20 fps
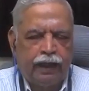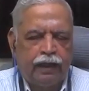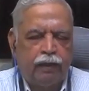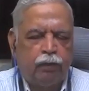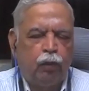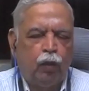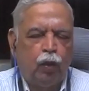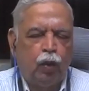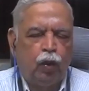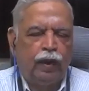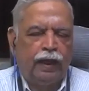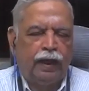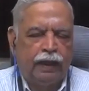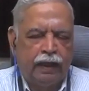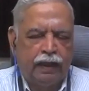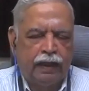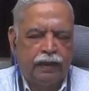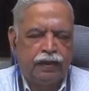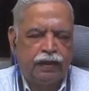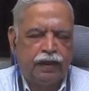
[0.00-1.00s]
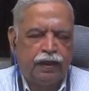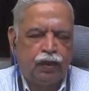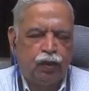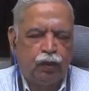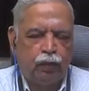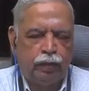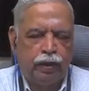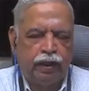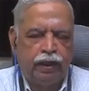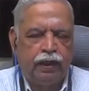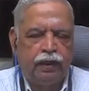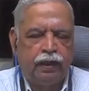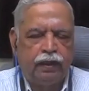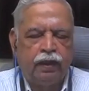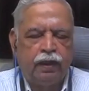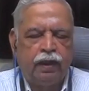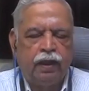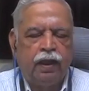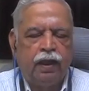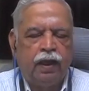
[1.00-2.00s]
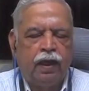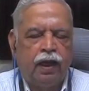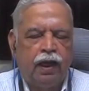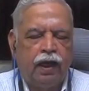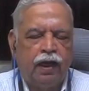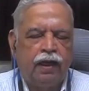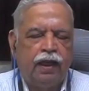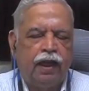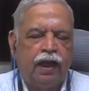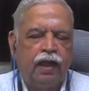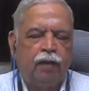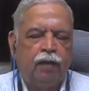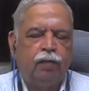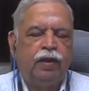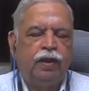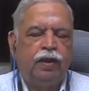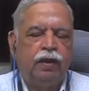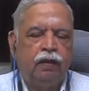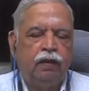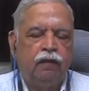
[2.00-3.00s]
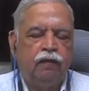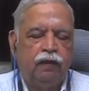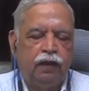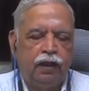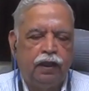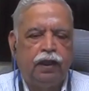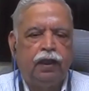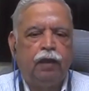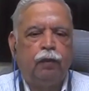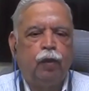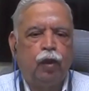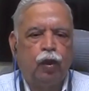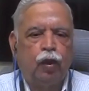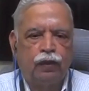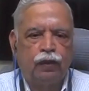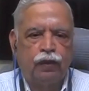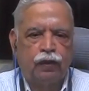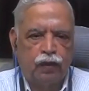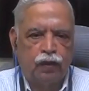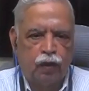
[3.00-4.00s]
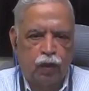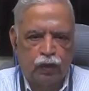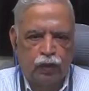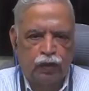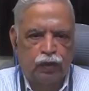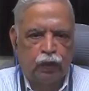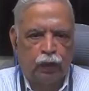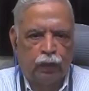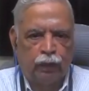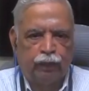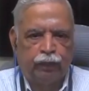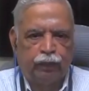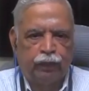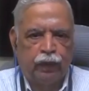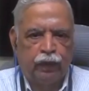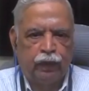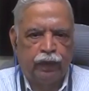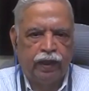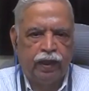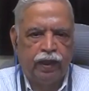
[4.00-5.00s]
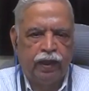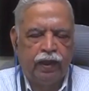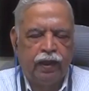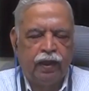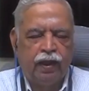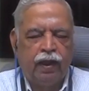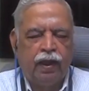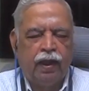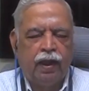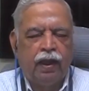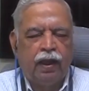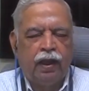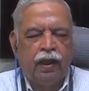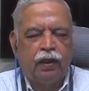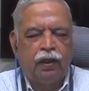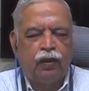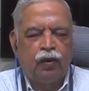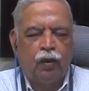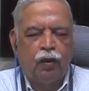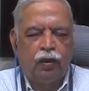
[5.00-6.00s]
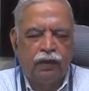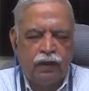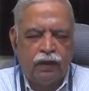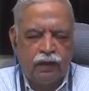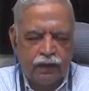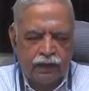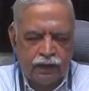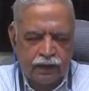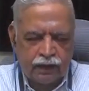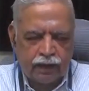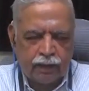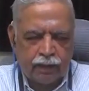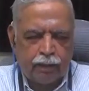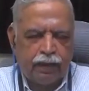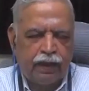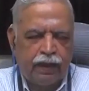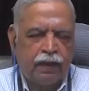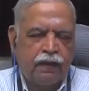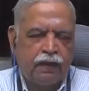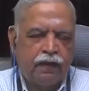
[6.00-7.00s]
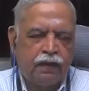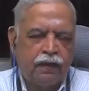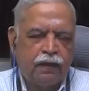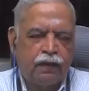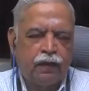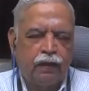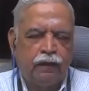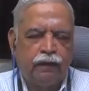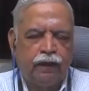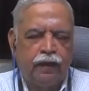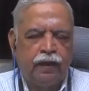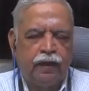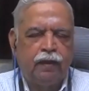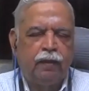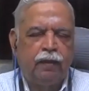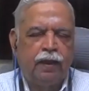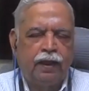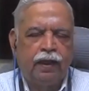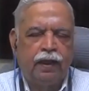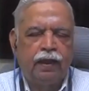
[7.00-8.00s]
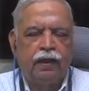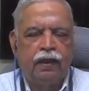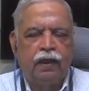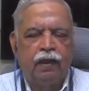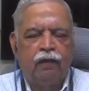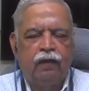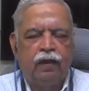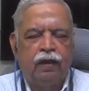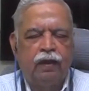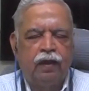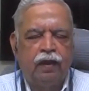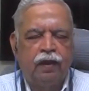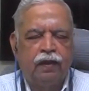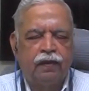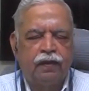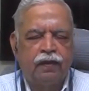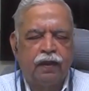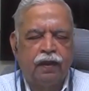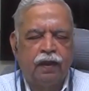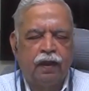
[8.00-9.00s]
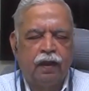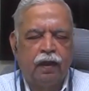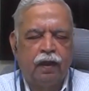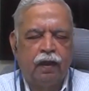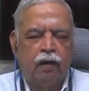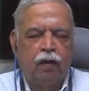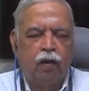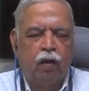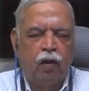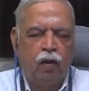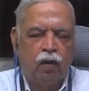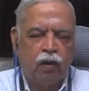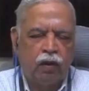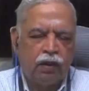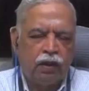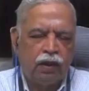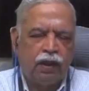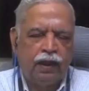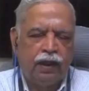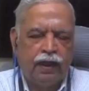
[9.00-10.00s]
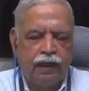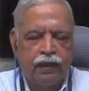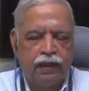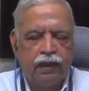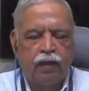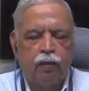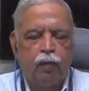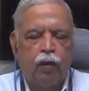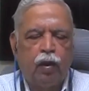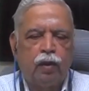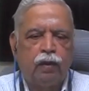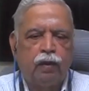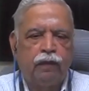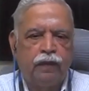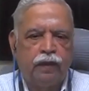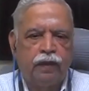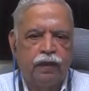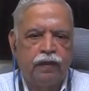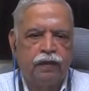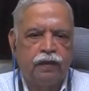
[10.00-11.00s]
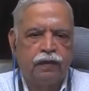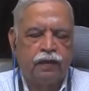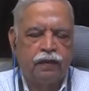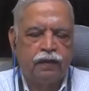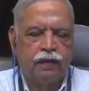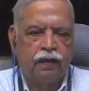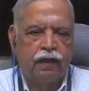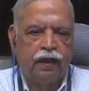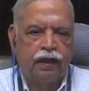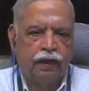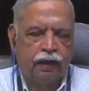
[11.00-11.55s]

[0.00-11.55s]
get more energy to breathe and helped in the weaning process also. Okay, so this is the basis of any mechanical ventilation, and all the later modifications